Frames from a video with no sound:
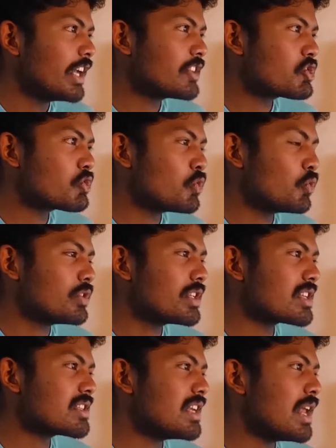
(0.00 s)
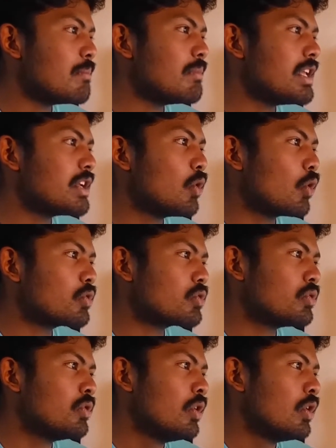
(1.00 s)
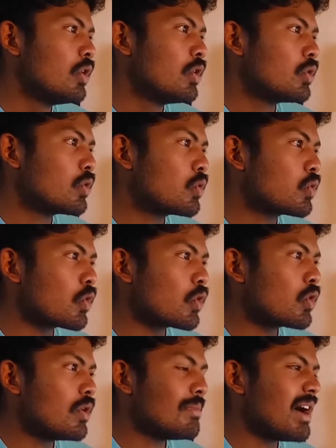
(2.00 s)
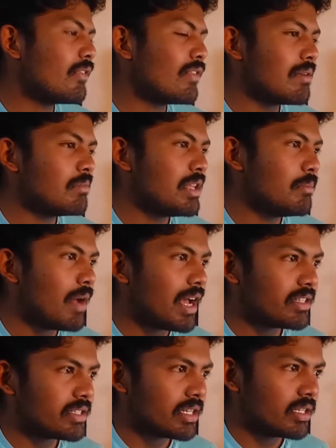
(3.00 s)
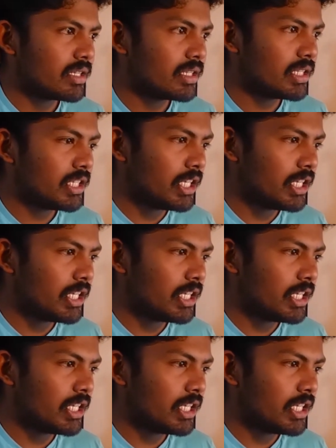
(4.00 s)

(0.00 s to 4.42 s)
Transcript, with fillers: It's true. Just let me go to Kurokoma family mansion.